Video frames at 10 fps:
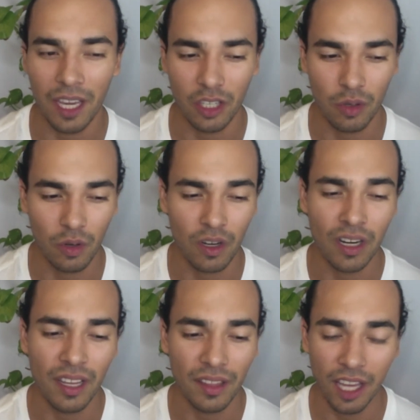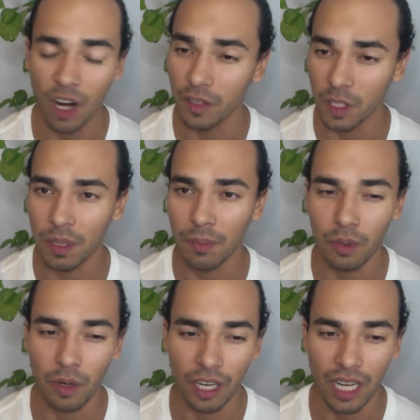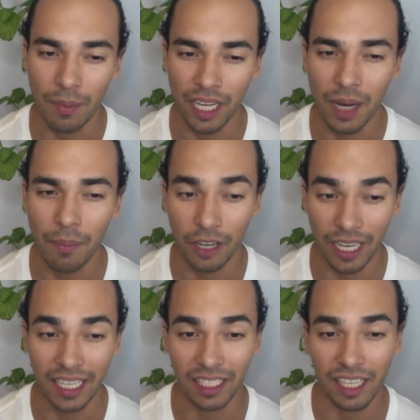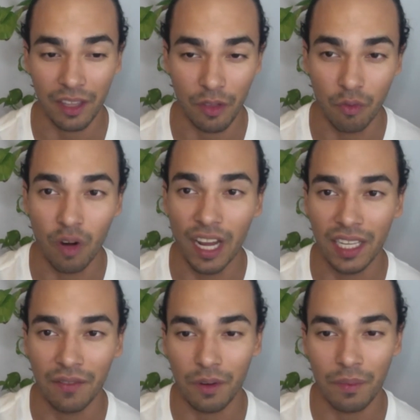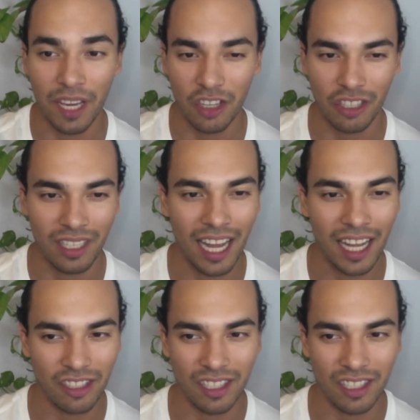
make sure that all these people who are coming up are getting like the right information, not just